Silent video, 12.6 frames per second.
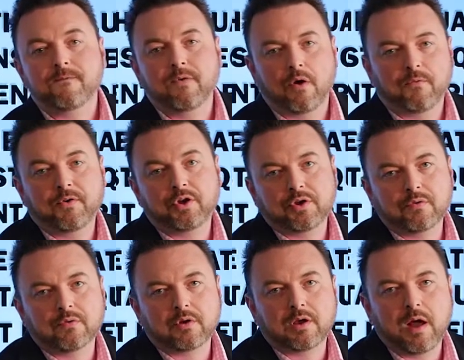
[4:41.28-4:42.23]
or
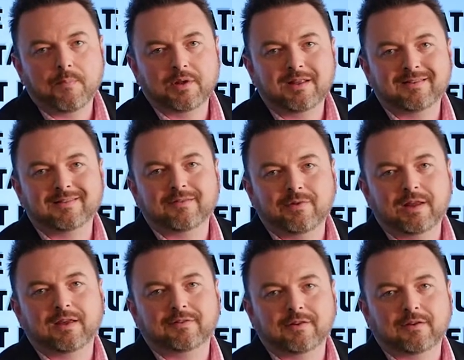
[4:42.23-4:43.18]
fictional company, doesn't really
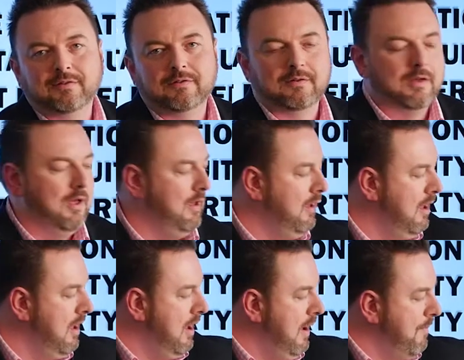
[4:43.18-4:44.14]
exist, okay?
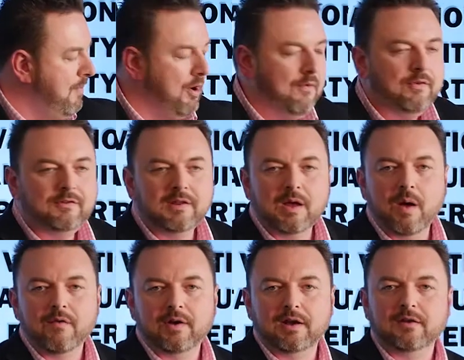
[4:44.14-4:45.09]
But obviously they'll
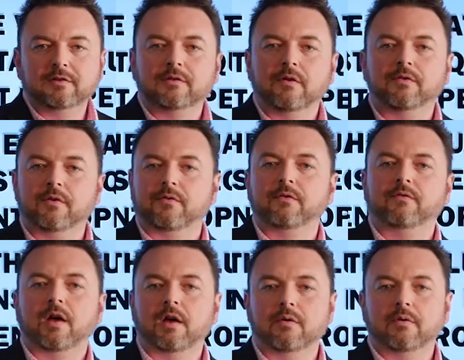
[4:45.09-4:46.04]
have a list of different
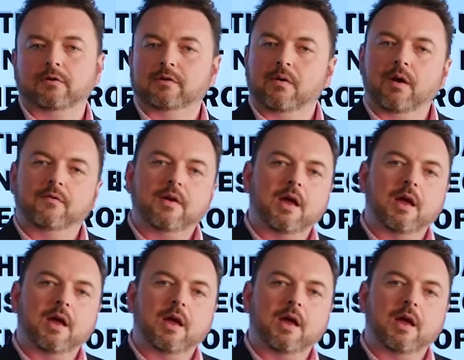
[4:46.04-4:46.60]
valuers. They'll have